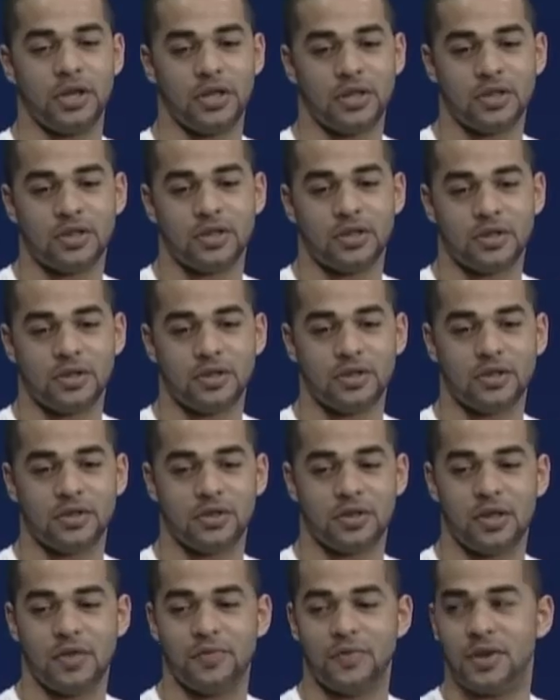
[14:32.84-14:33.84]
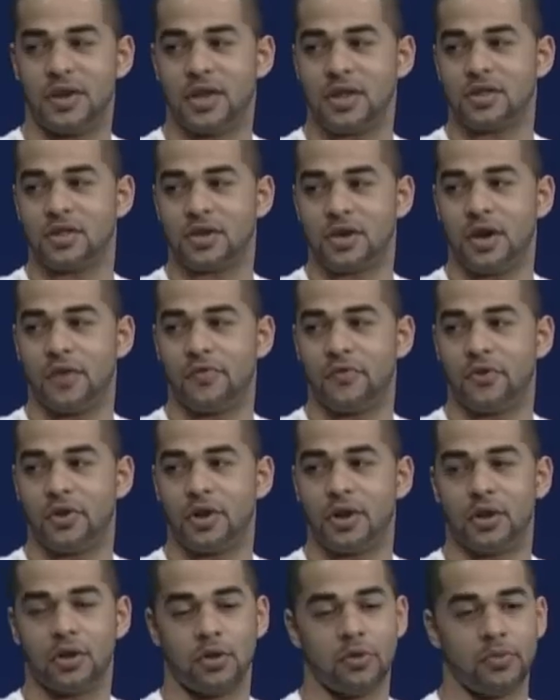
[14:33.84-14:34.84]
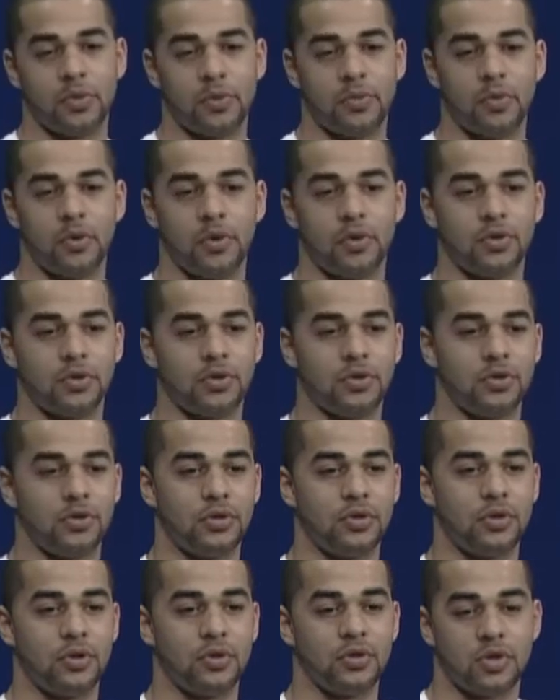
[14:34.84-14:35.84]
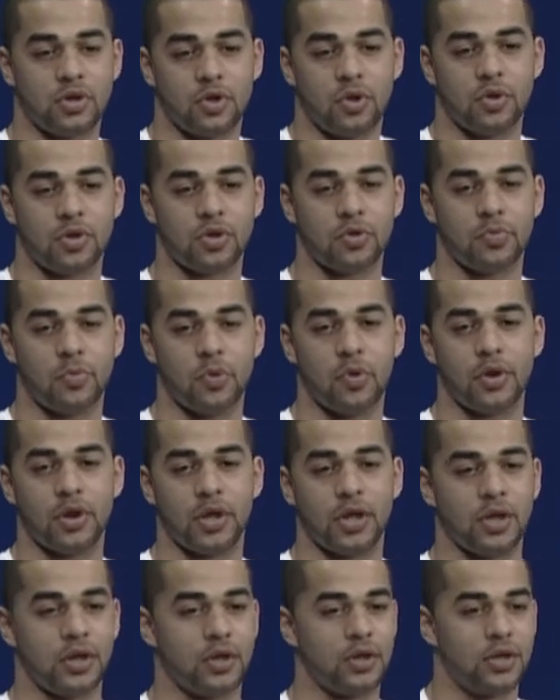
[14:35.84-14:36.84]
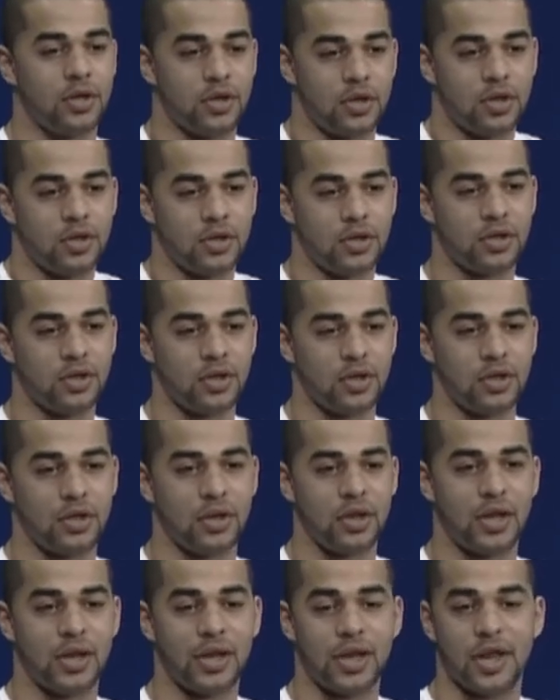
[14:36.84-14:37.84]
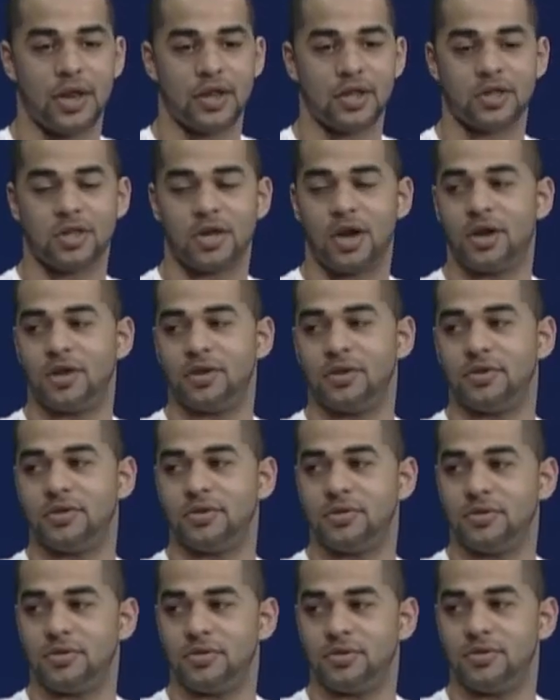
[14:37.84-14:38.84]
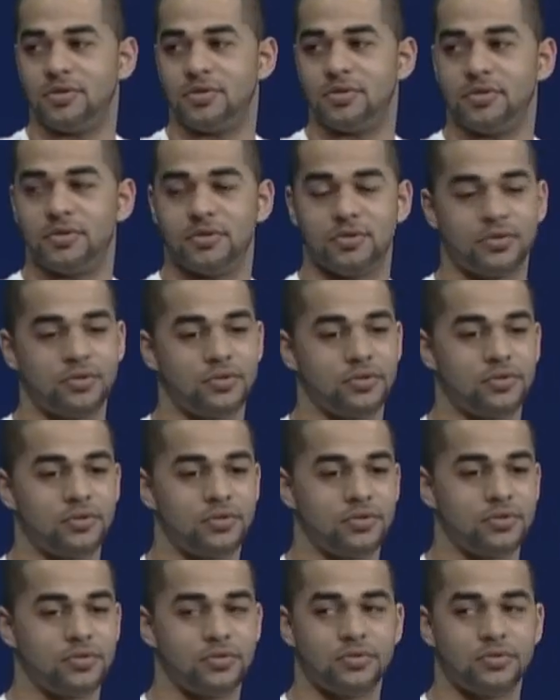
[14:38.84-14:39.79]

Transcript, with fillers: is TV nets to cover it a little bit more. You know, show the support and and, and let it shine. Oh, how, how, do you feel